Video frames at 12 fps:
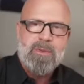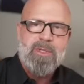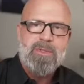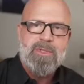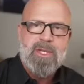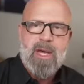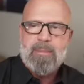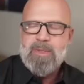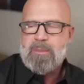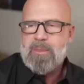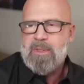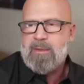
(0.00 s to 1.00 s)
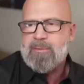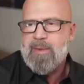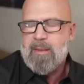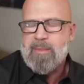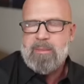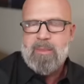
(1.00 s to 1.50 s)
or interests happen to be,
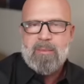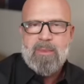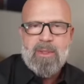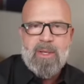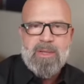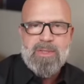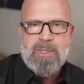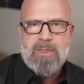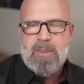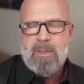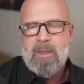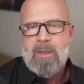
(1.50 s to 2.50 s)
family member, cousin,